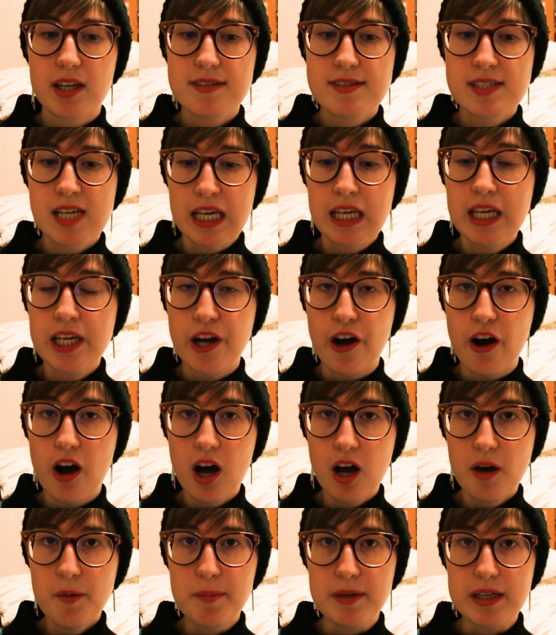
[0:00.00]
taking a
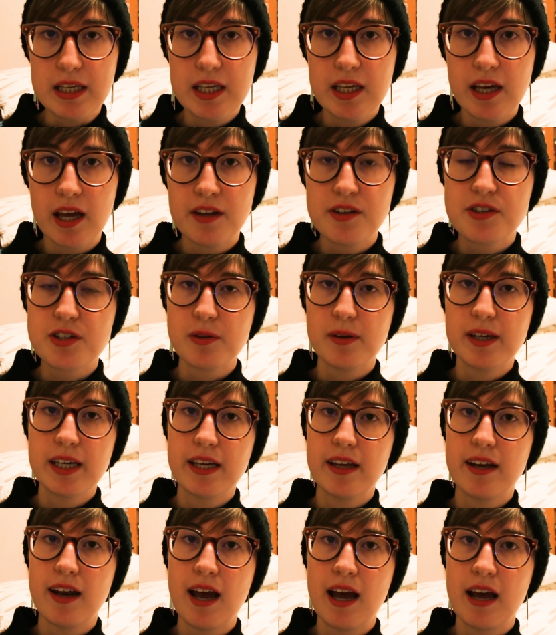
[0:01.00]
hobby and doing
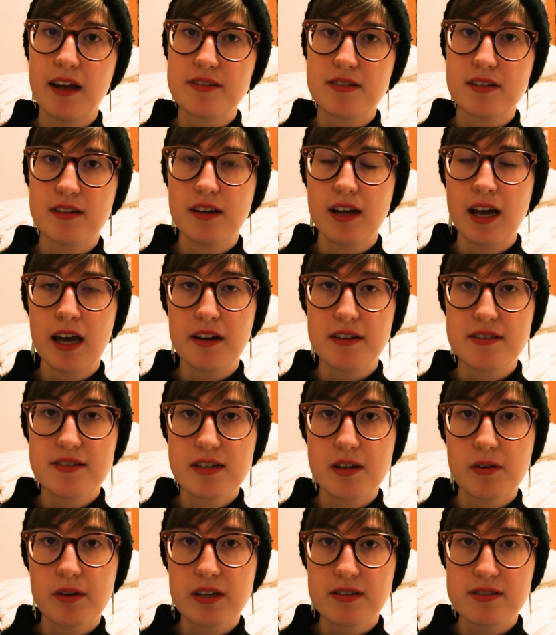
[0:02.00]
it at a
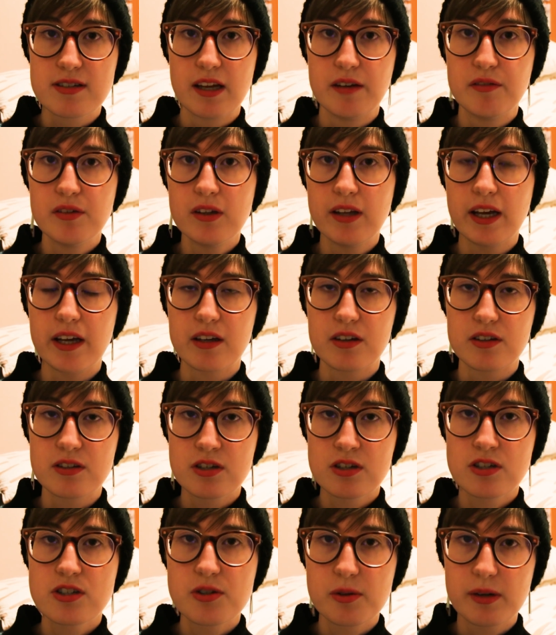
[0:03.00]
serious level, like a
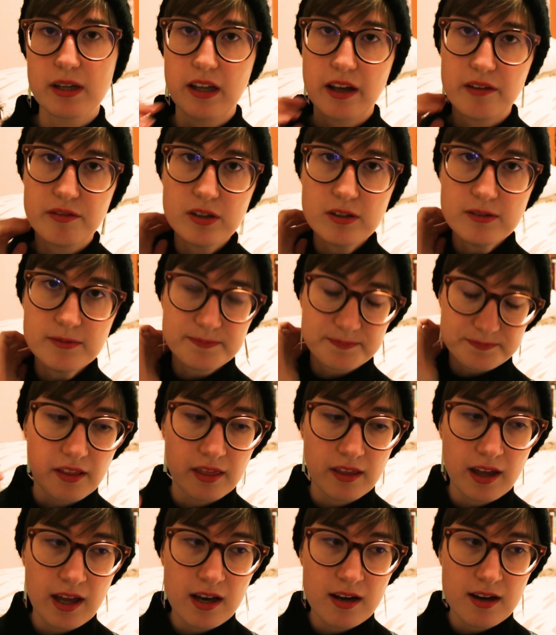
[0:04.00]
tertiary level,
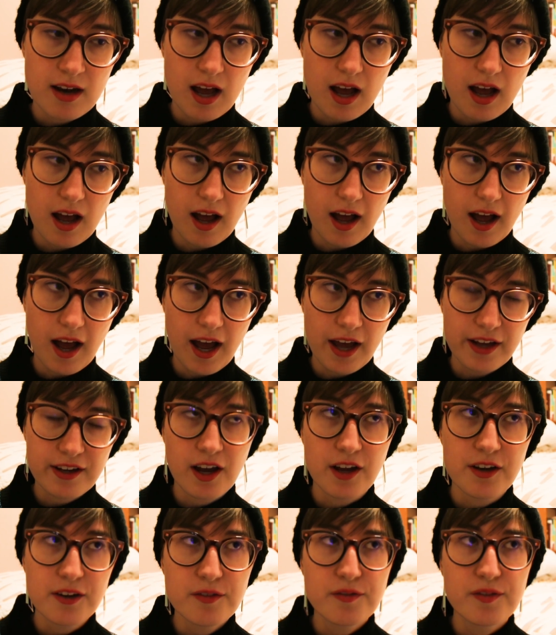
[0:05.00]
then I
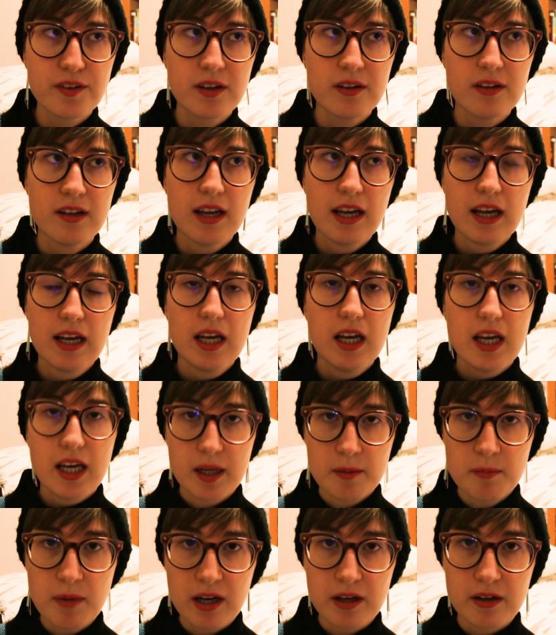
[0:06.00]
kind of feel,
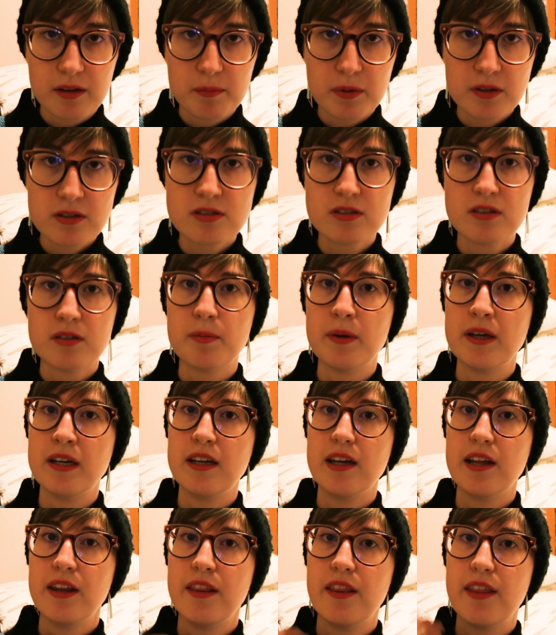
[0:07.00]
in my personal
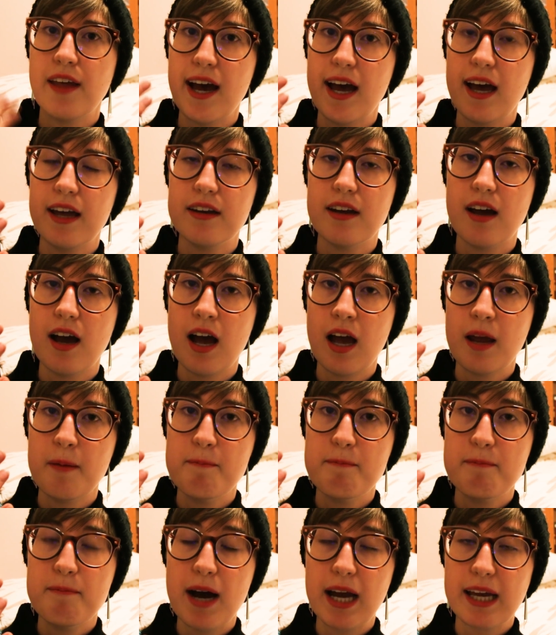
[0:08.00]
opinion, that I
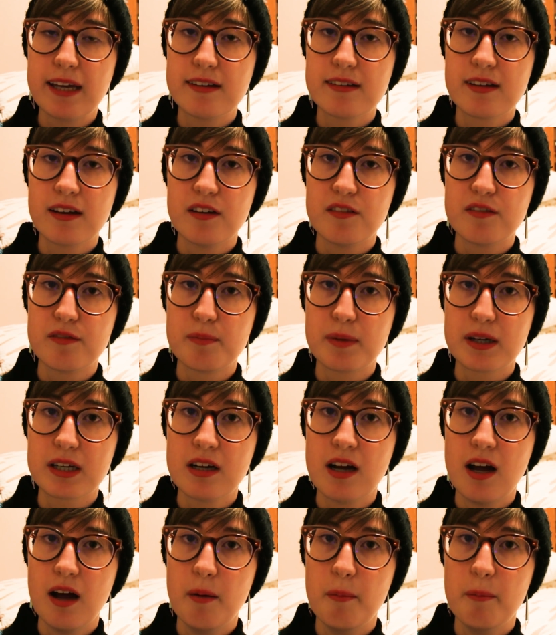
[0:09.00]
might have
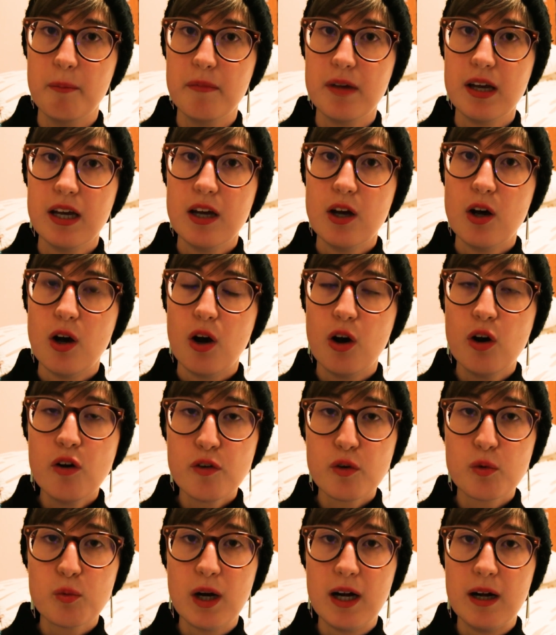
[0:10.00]
become
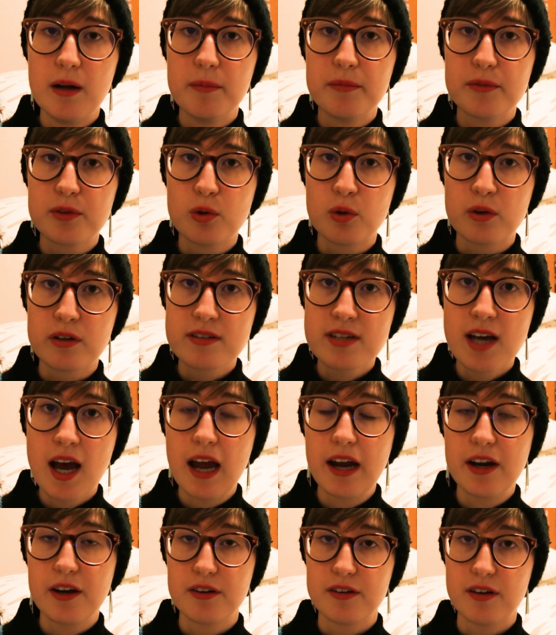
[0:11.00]
overwhelmed or
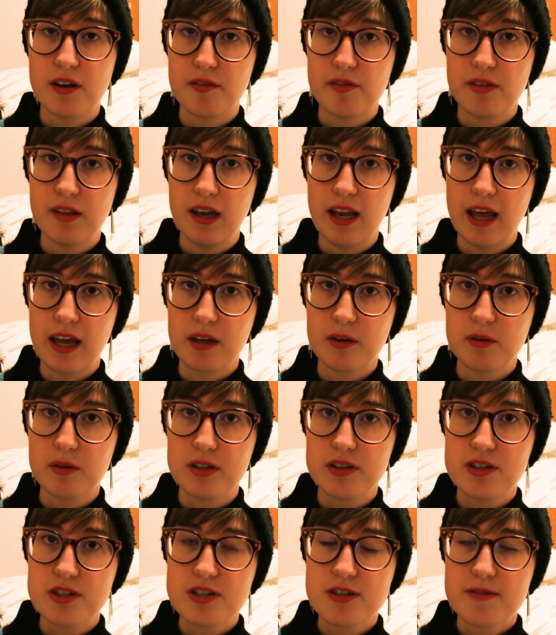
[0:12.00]
tired of the
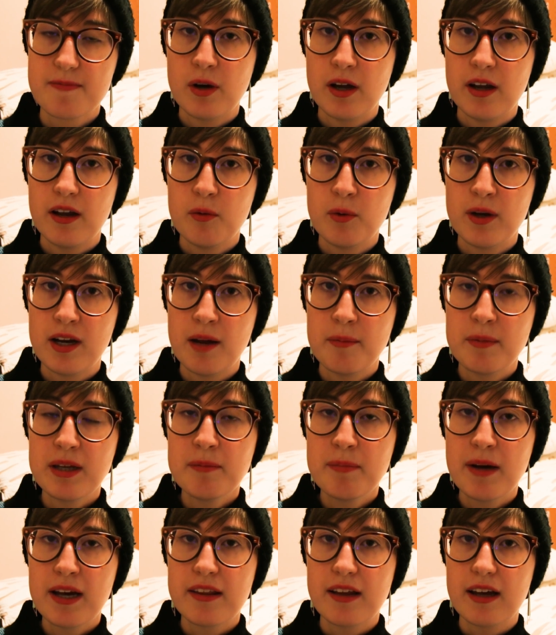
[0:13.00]
language. What I
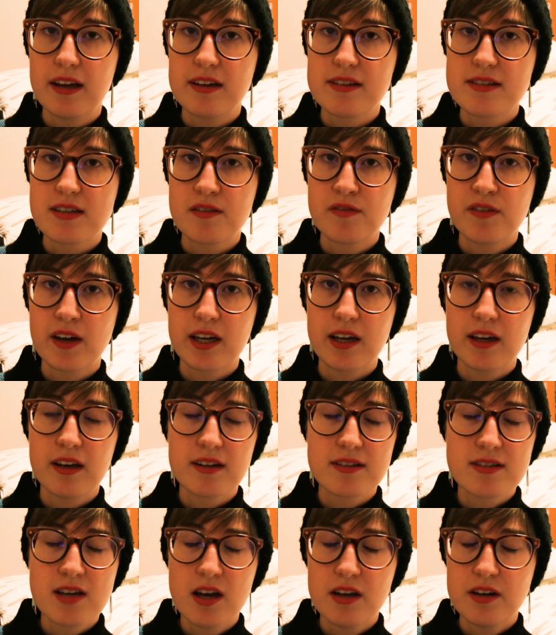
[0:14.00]
mean by that is if I get
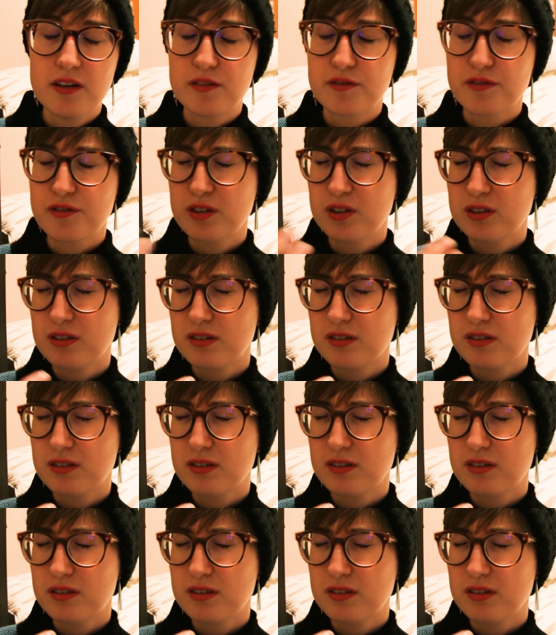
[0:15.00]
a ton of